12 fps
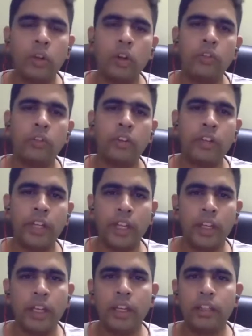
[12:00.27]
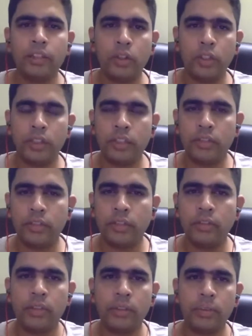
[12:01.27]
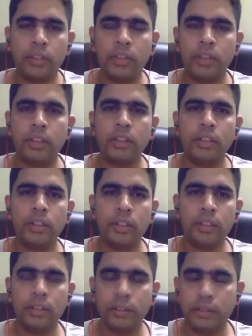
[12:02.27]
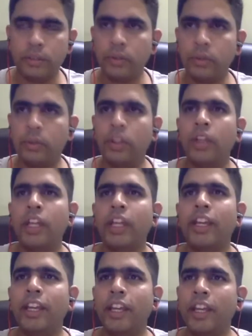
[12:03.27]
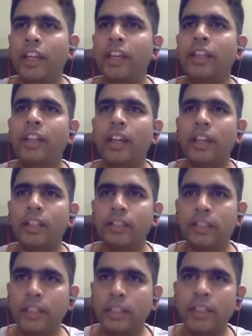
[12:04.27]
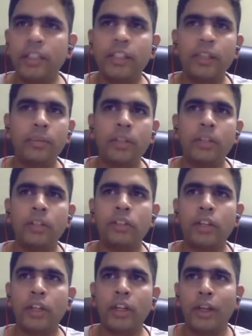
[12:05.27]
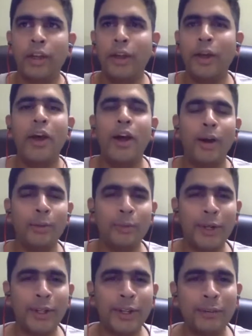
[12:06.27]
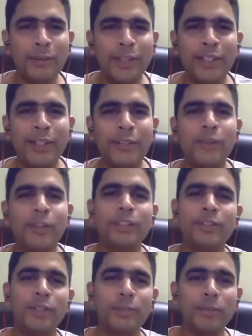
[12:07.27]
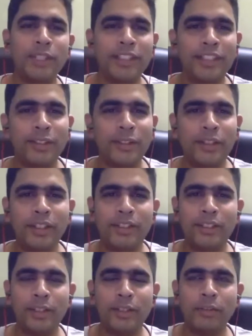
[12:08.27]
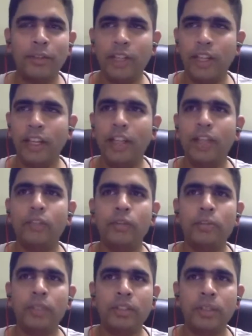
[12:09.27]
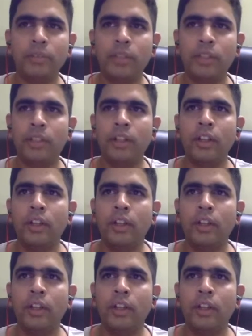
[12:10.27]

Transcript: not for AI. So I just went for the machine learning. So AI, I still need time because I'm not completely versed with machine learning itself. AI would be something